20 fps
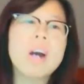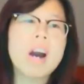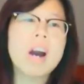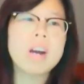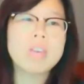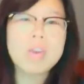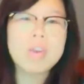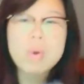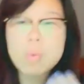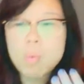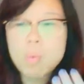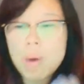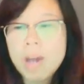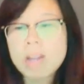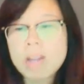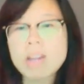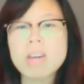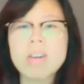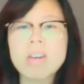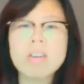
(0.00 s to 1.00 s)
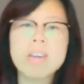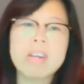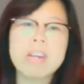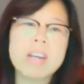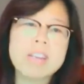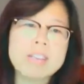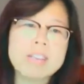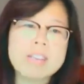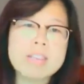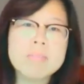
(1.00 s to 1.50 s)
I know when I'm gonna
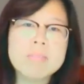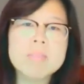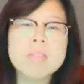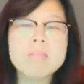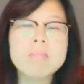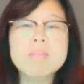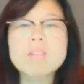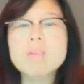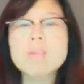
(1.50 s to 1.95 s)
get the symptoms.